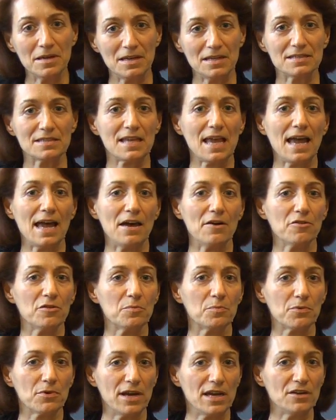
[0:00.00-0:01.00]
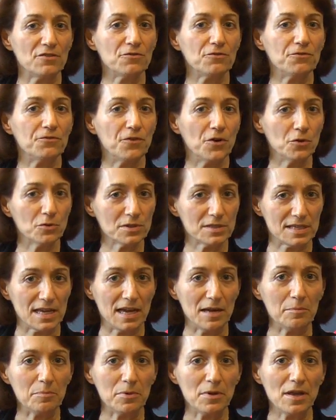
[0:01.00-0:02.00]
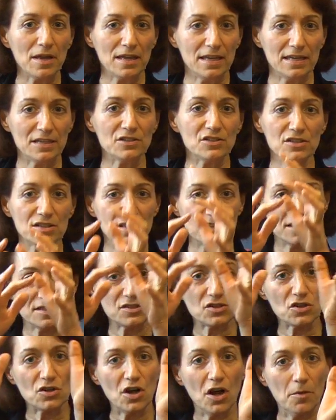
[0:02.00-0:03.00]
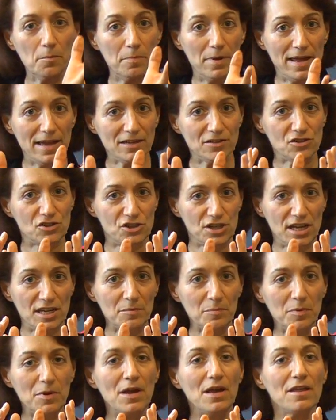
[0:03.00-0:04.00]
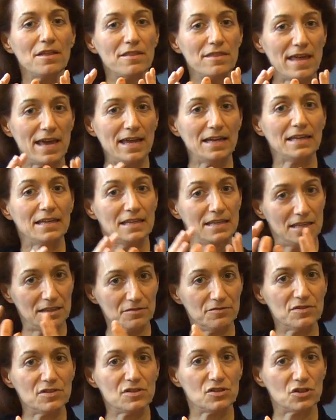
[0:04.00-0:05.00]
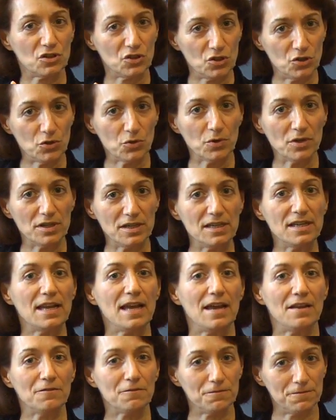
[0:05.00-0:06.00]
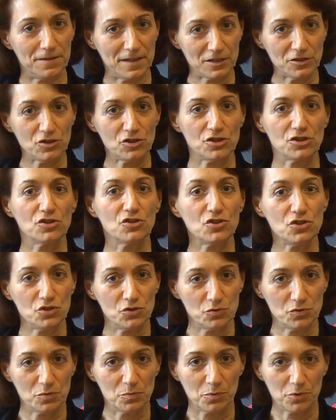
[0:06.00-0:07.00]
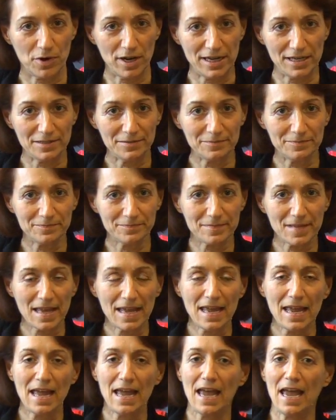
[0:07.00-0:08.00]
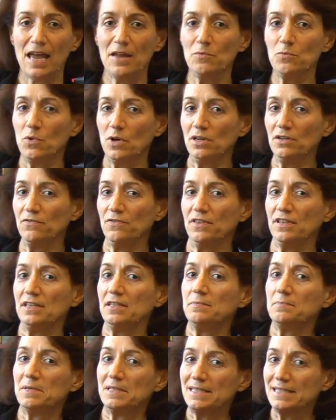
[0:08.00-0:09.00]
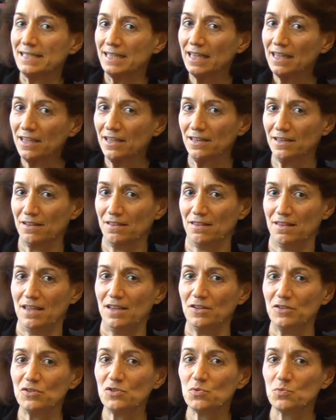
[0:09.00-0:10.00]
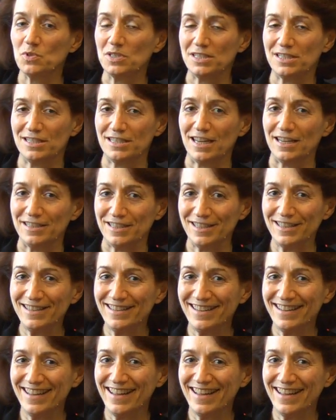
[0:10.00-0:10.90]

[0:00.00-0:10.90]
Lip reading: is how the brain folds up into this compact shape that gives security and function to the brain. And one of the particular things we study